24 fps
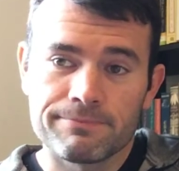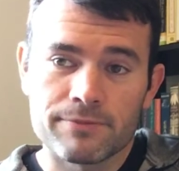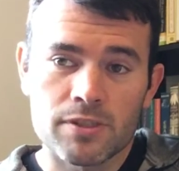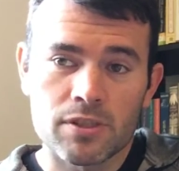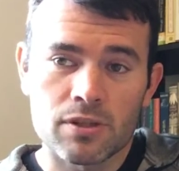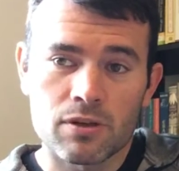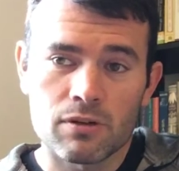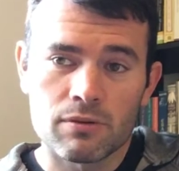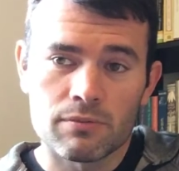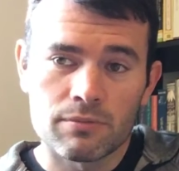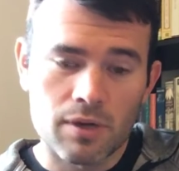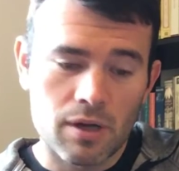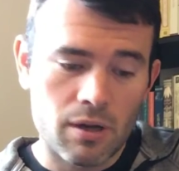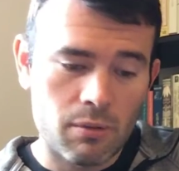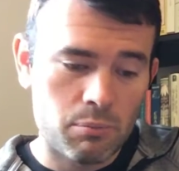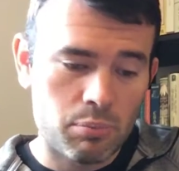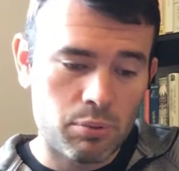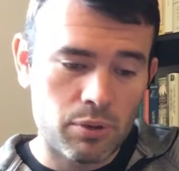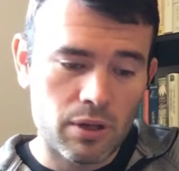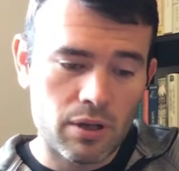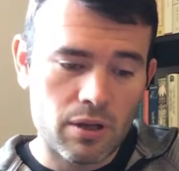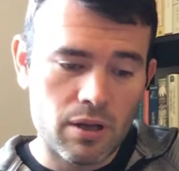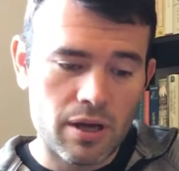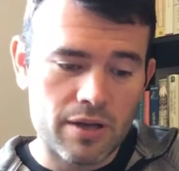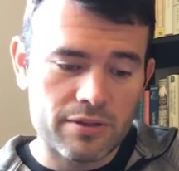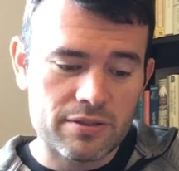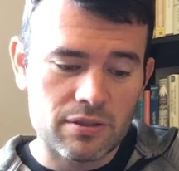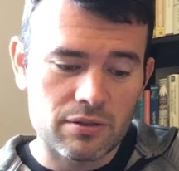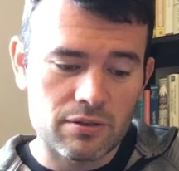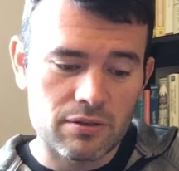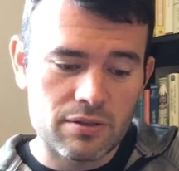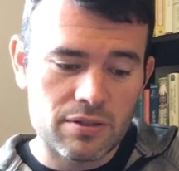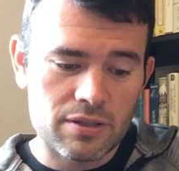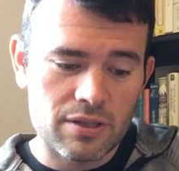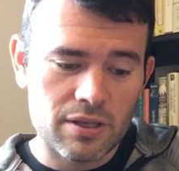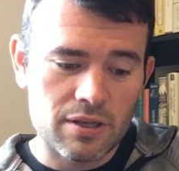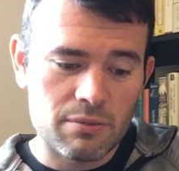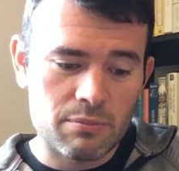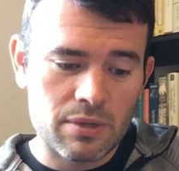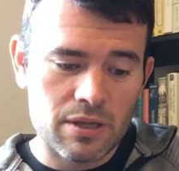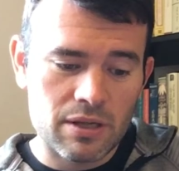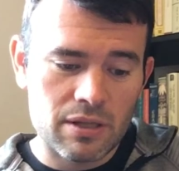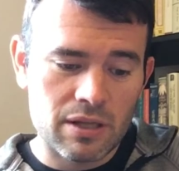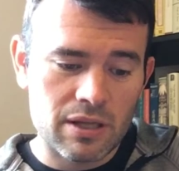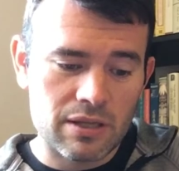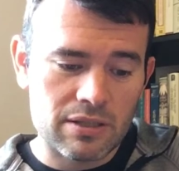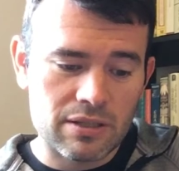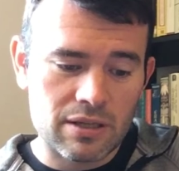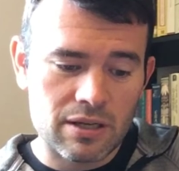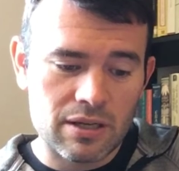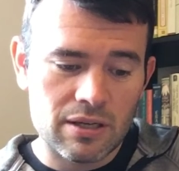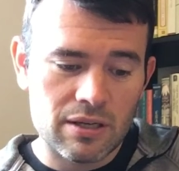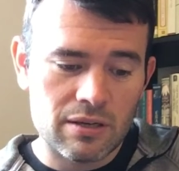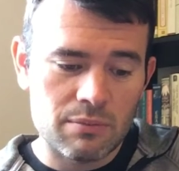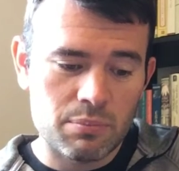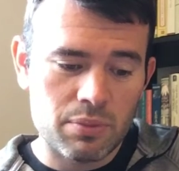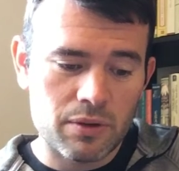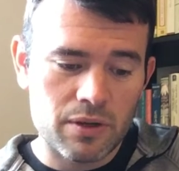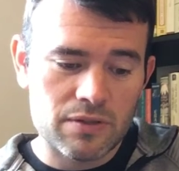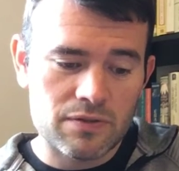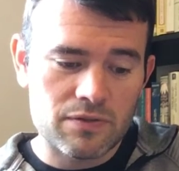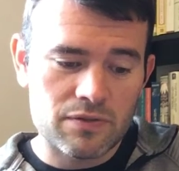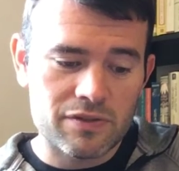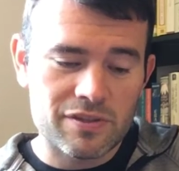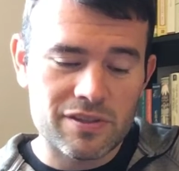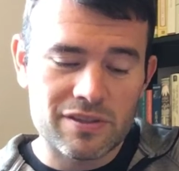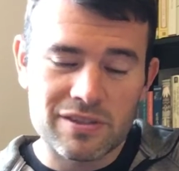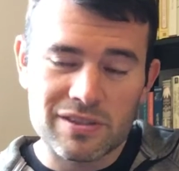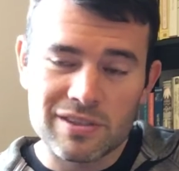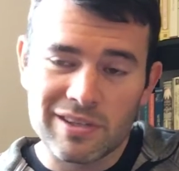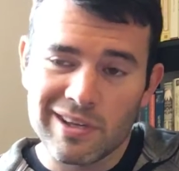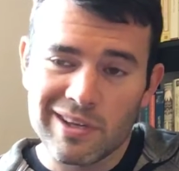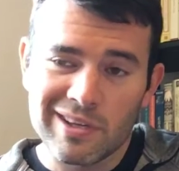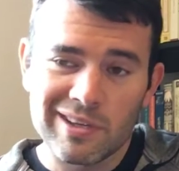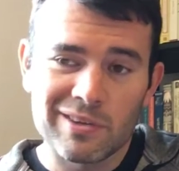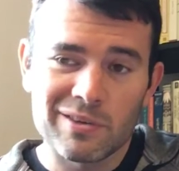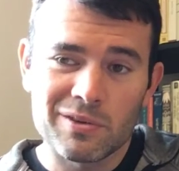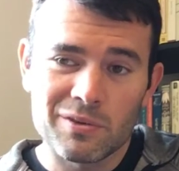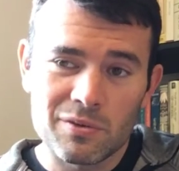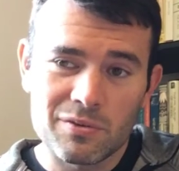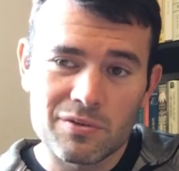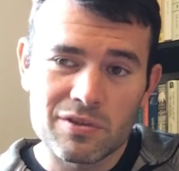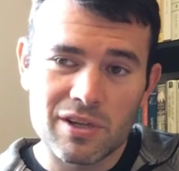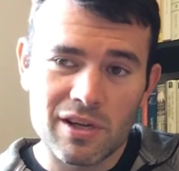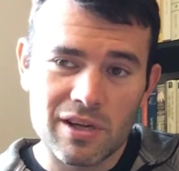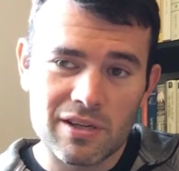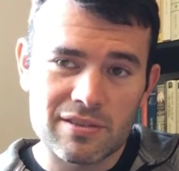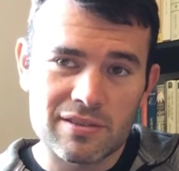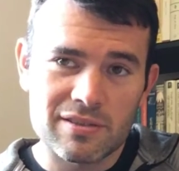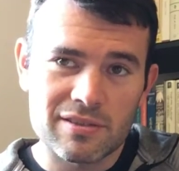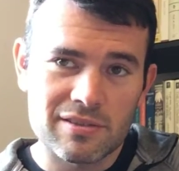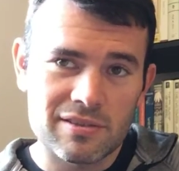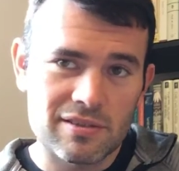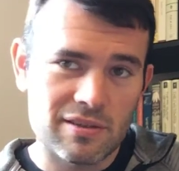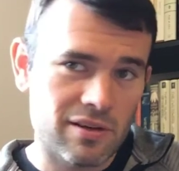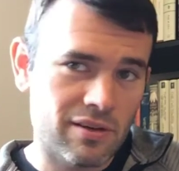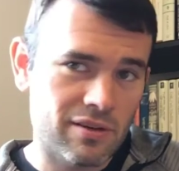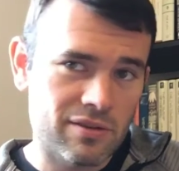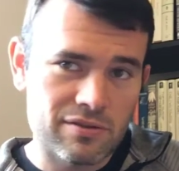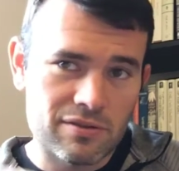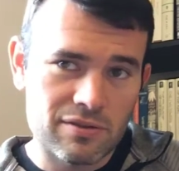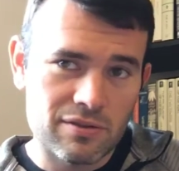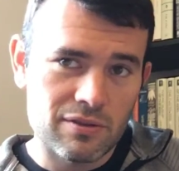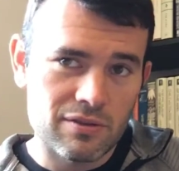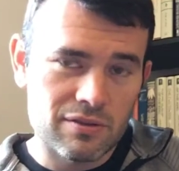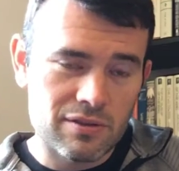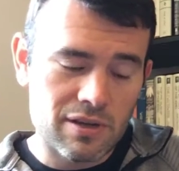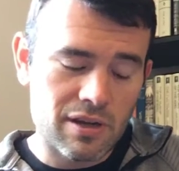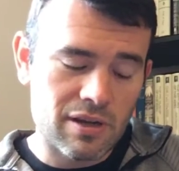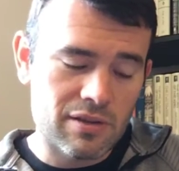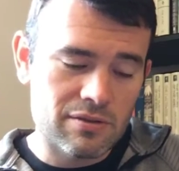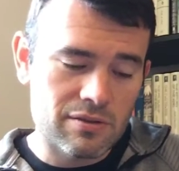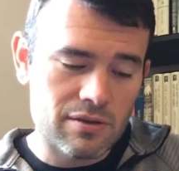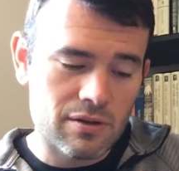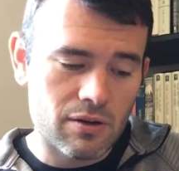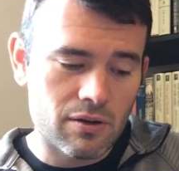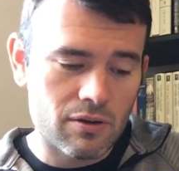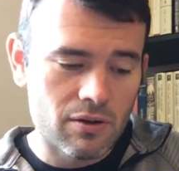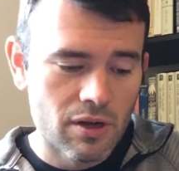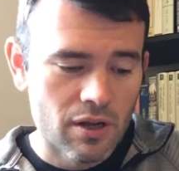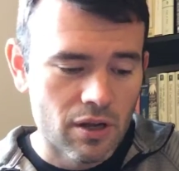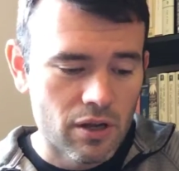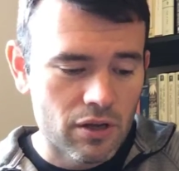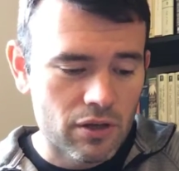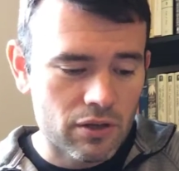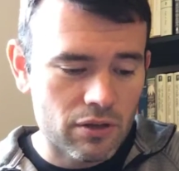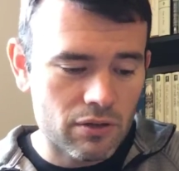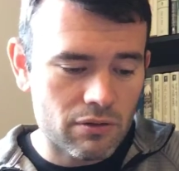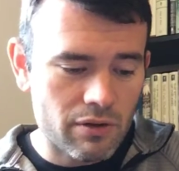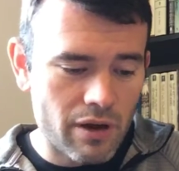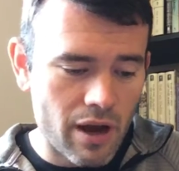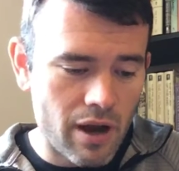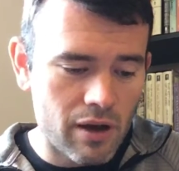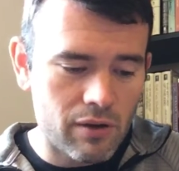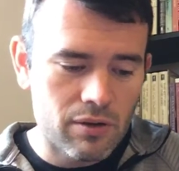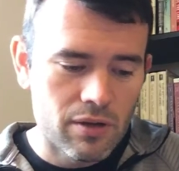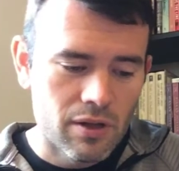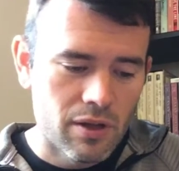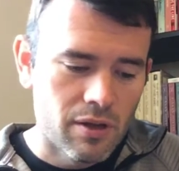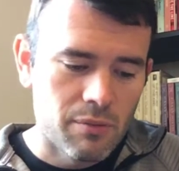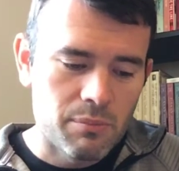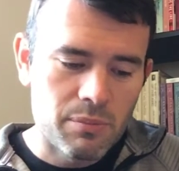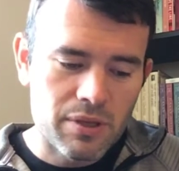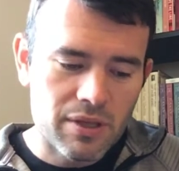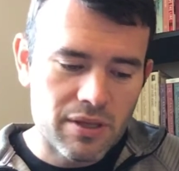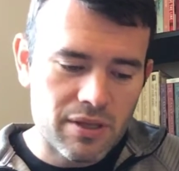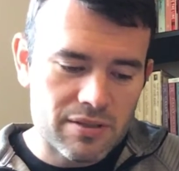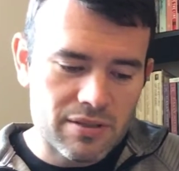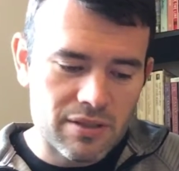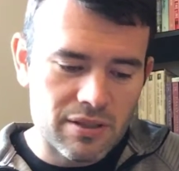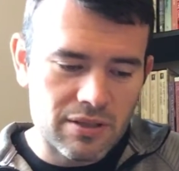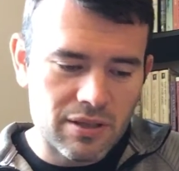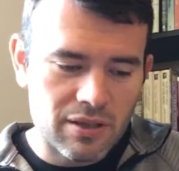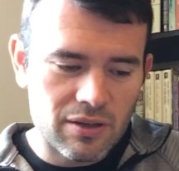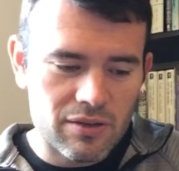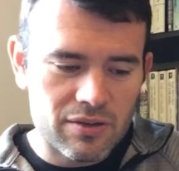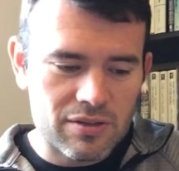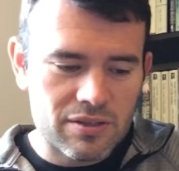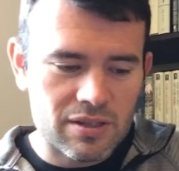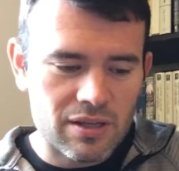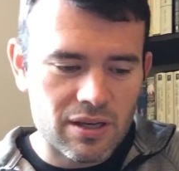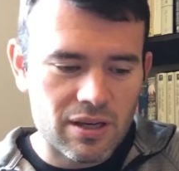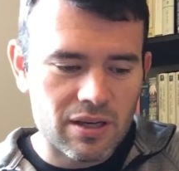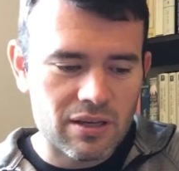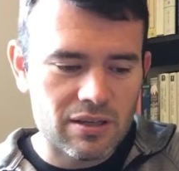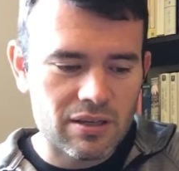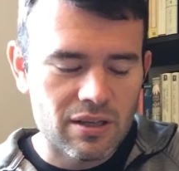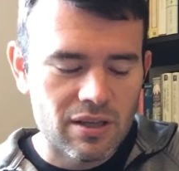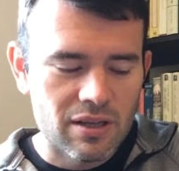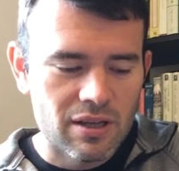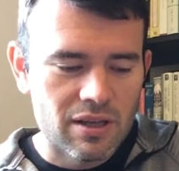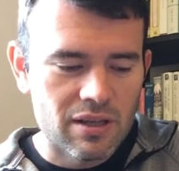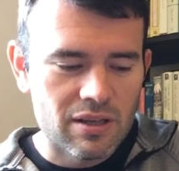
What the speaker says: So I'm pretty lost in your team, and that tight end plays for Cincinnati, and Hugh Jackson's there. So you're donezo. You're out. Because on the other side,